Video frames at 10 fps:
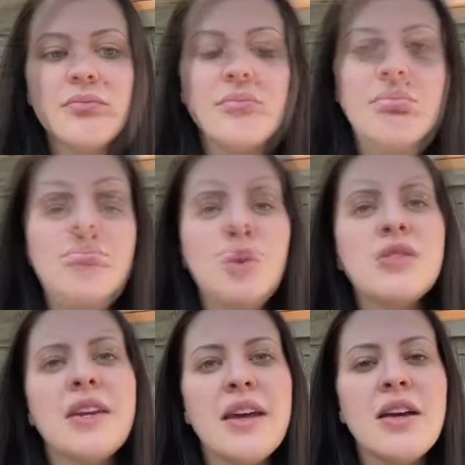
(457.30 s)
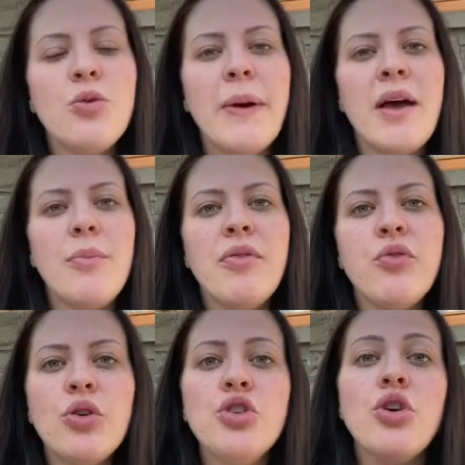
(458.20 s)
But the most critical bit,
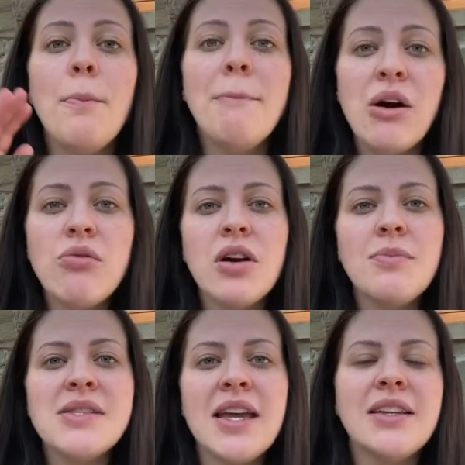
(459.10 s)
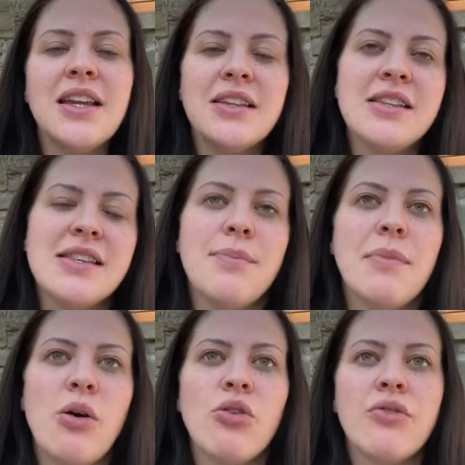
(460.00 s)
before your milk comes in, and the same
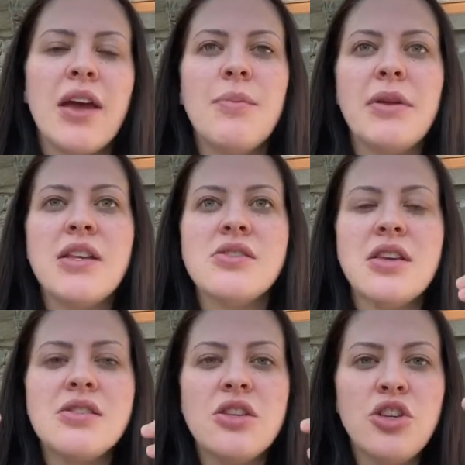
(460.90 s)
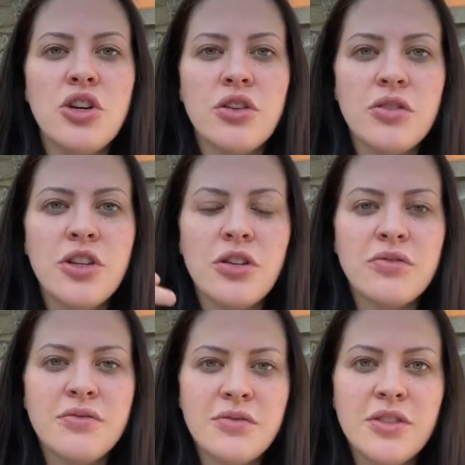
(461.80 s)
milk, right, but it's your
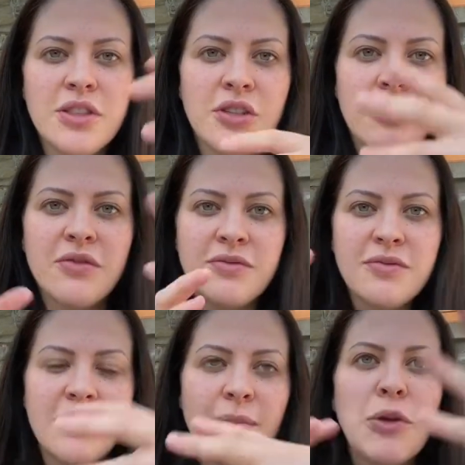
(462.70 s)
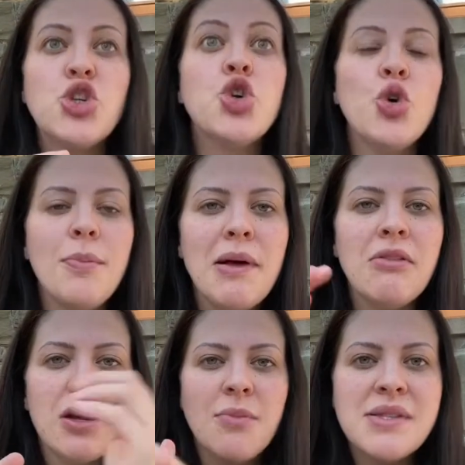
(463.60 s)
mature
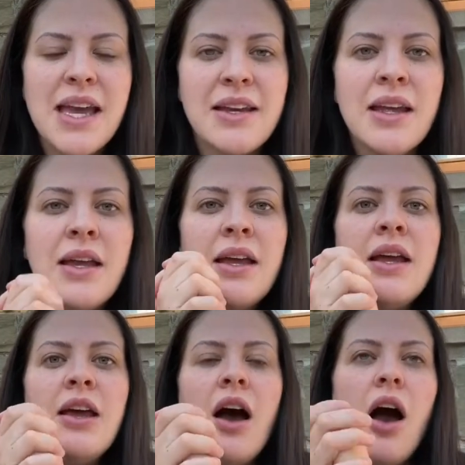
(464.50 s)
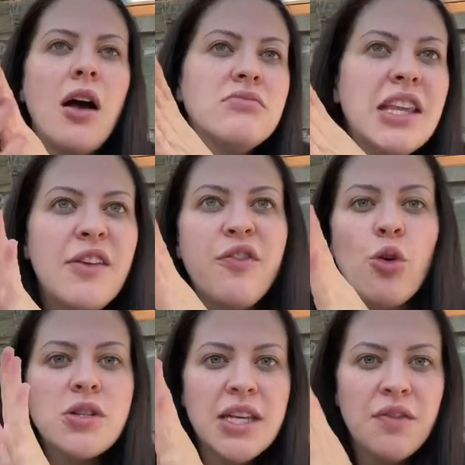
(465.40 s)
milk comes in, day
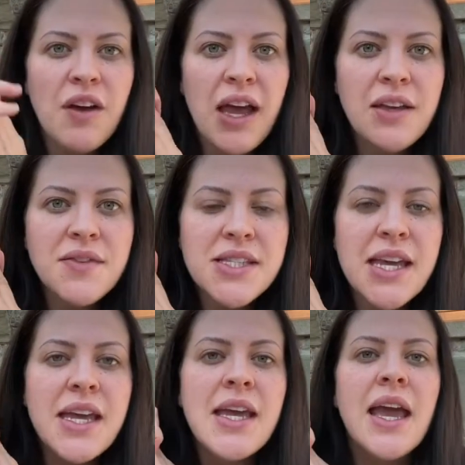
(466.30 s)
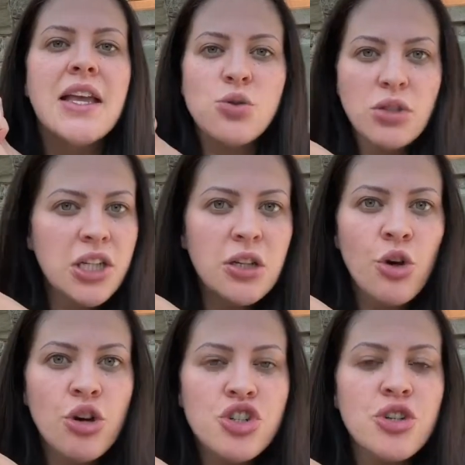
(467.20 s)
4, day 5, say, it's only
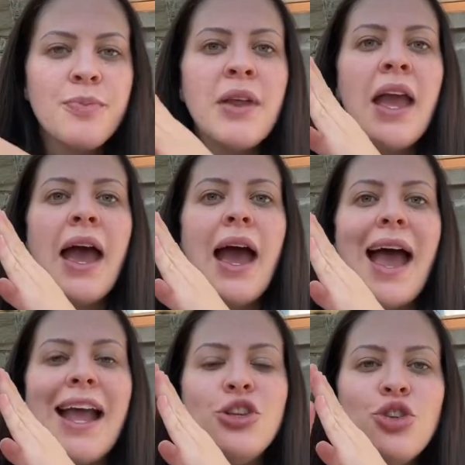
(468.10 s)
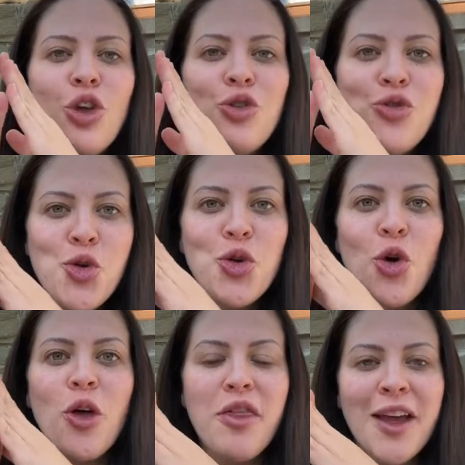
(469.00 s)
colostrum, and do
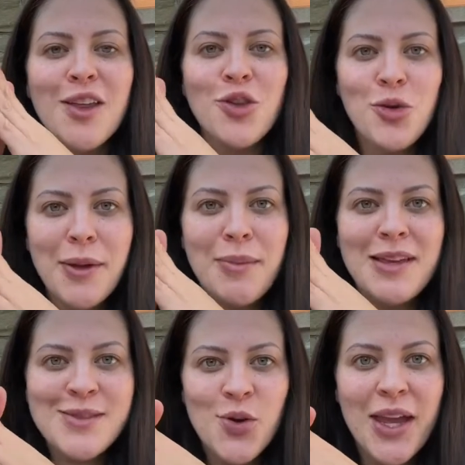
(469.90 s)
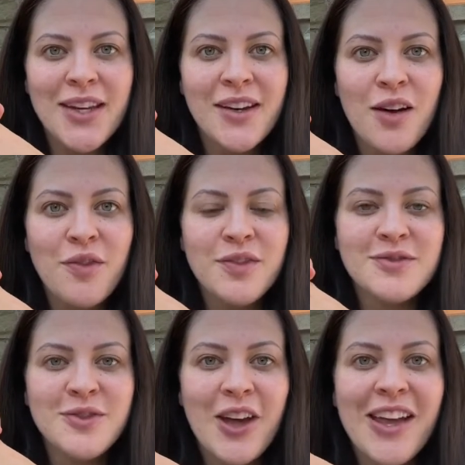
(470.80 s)
not think that your baby is not getting enough,
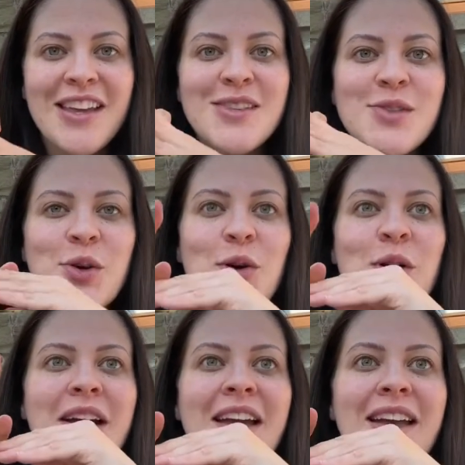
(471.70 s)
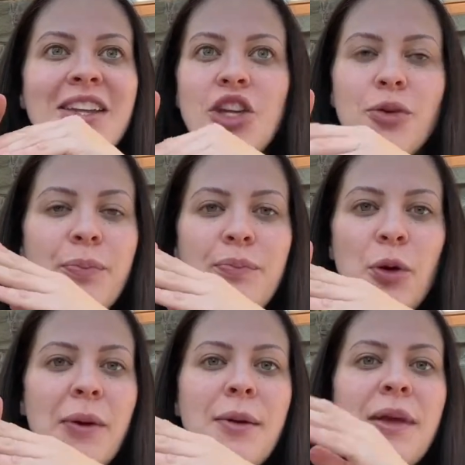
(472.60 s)
right? So your
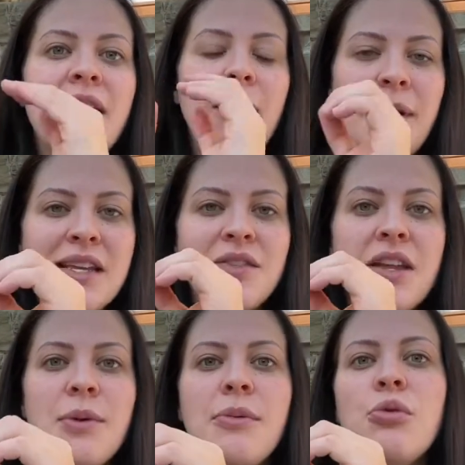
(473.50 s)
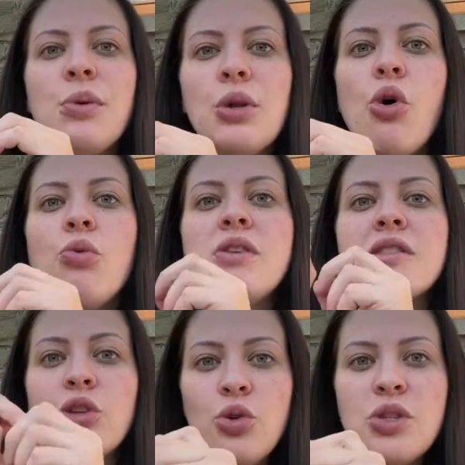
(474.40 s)
baby, a breastfed baby, will always
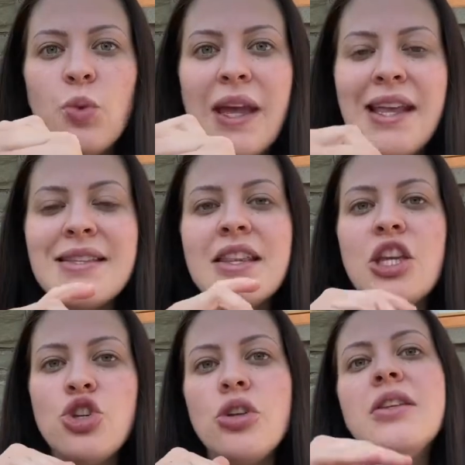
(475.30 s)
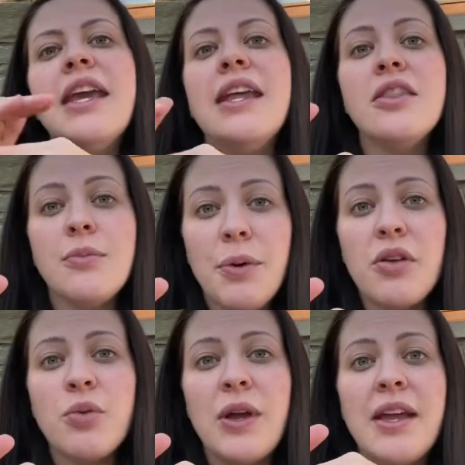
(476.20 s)
lose weight. They should gain their
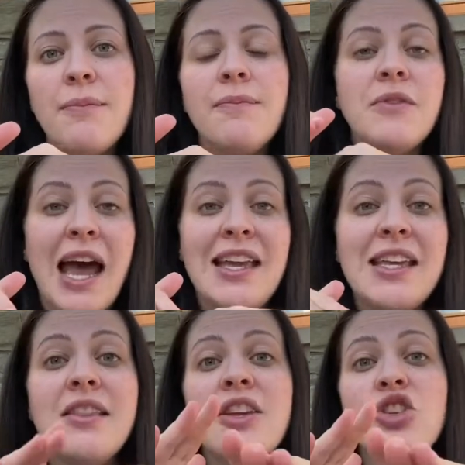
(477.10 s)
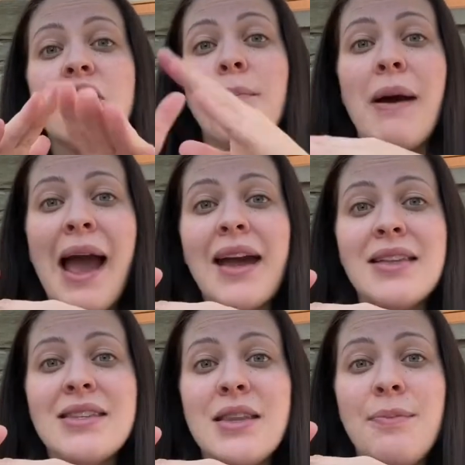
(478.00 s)
birth weight, i.e. they should get back
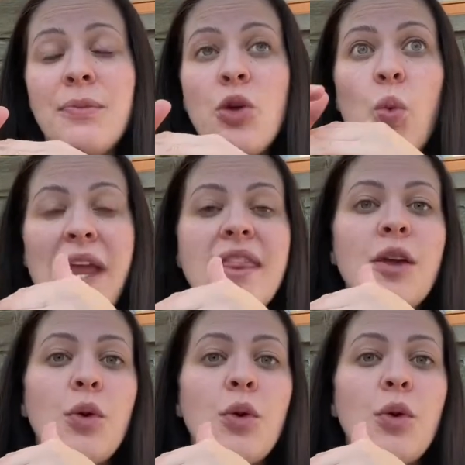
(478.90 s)
to the weight they were